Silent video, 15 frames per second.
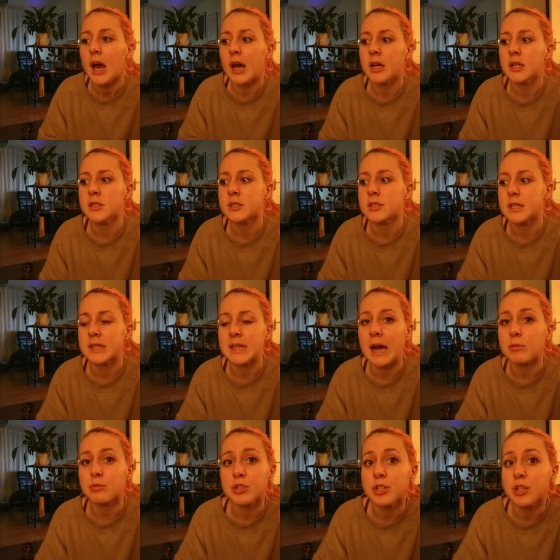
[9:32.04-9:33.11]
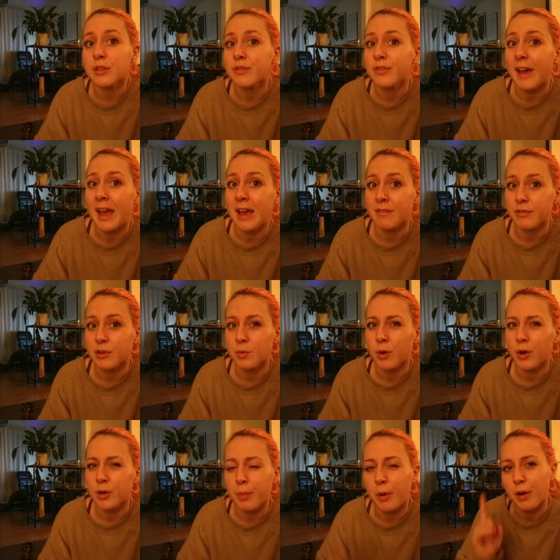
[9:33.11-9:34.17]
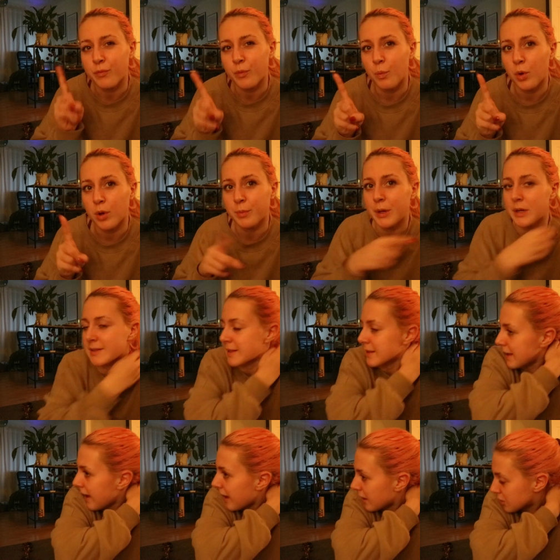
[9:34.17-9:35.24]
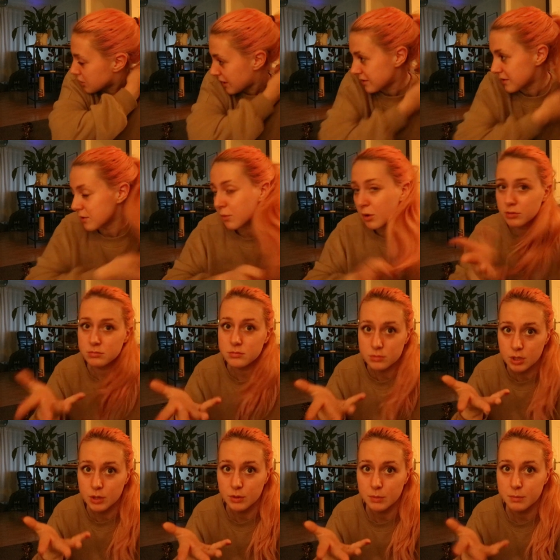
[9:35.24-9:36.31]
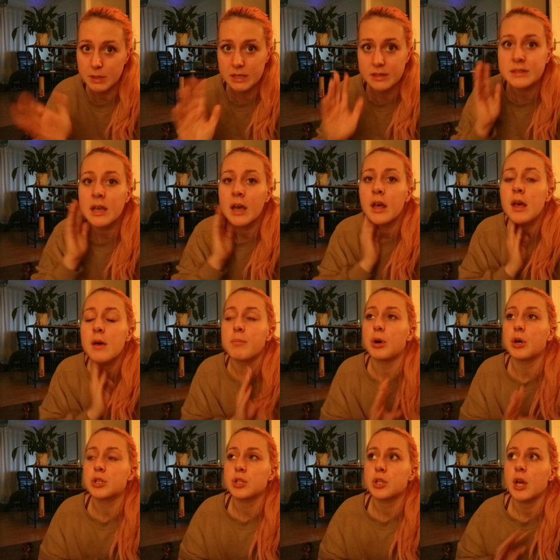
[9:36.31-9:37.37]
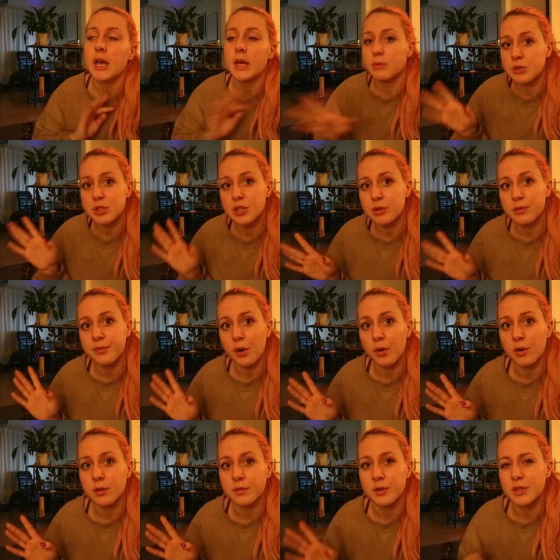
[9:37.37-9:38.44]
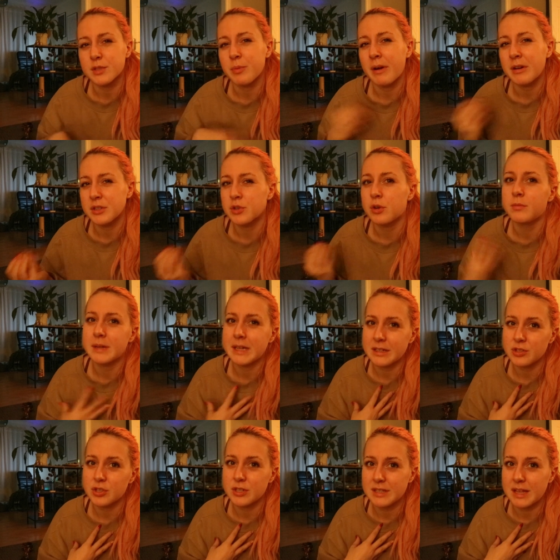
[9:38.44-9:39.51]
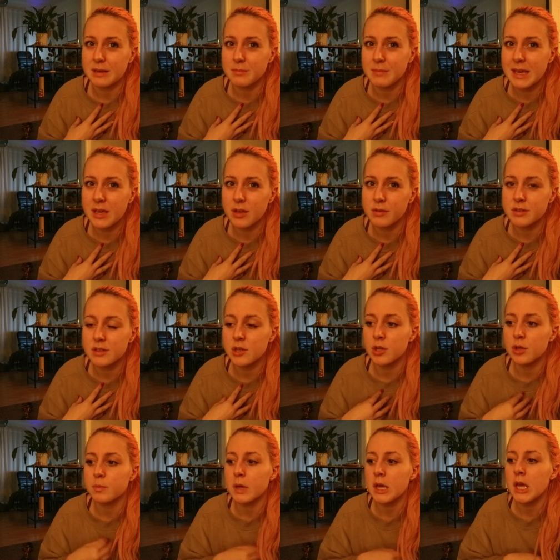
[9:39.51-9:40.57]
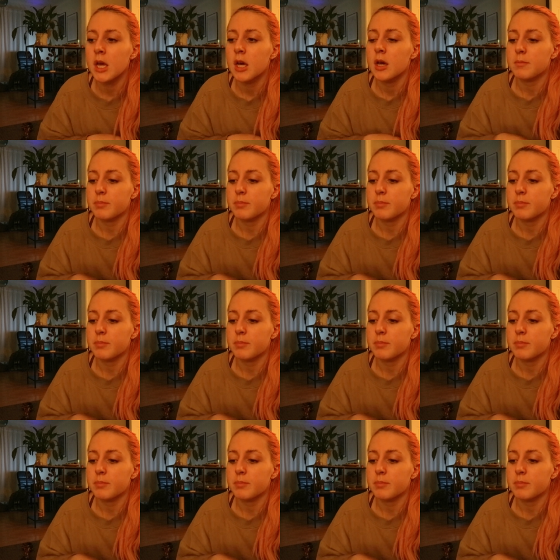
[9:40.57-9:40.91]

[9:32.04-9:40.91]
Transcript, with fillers: And that was new for everyone apart from one person there, and that's the one who competes. But it was new for all of us, whereas normally it's just like me who's the newbie.